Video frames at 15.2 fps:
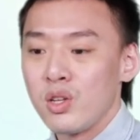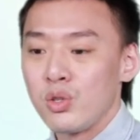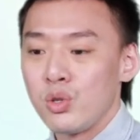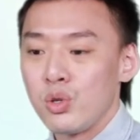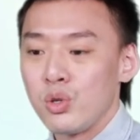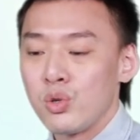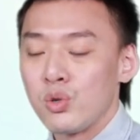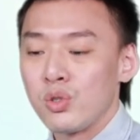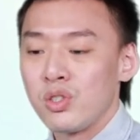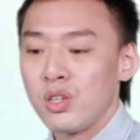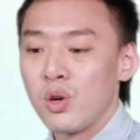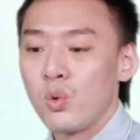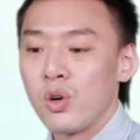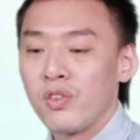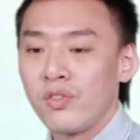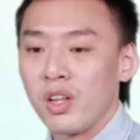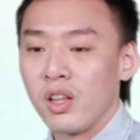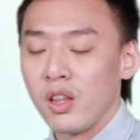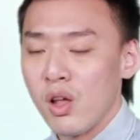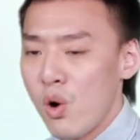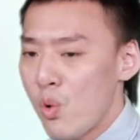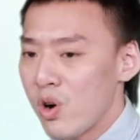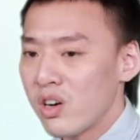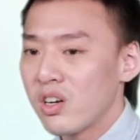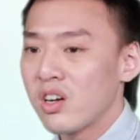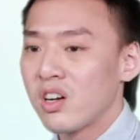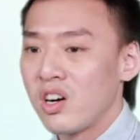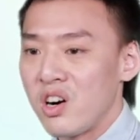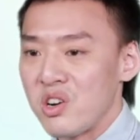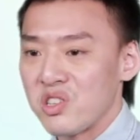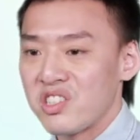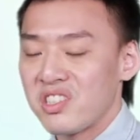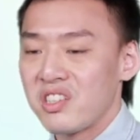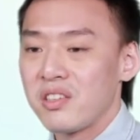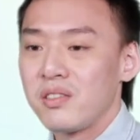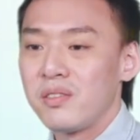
to deal with a lower cost.